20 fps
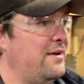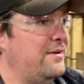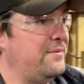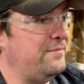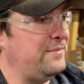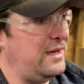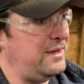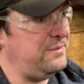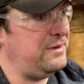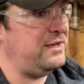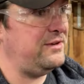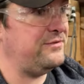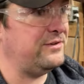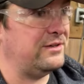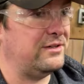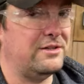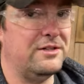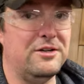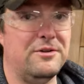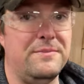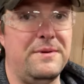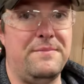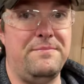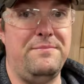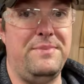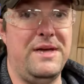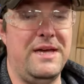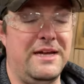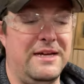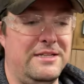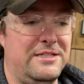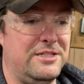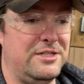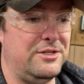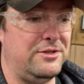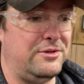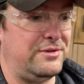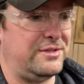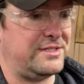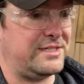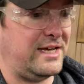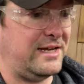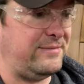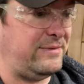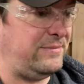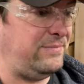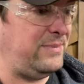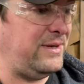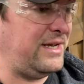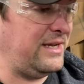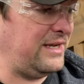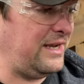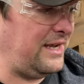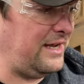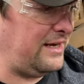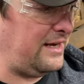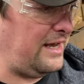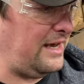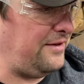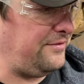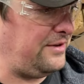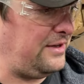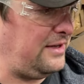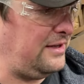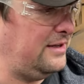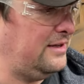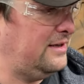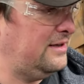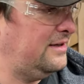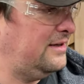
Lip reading: Maybe even a little bit big, too. It's got to be big and heavy.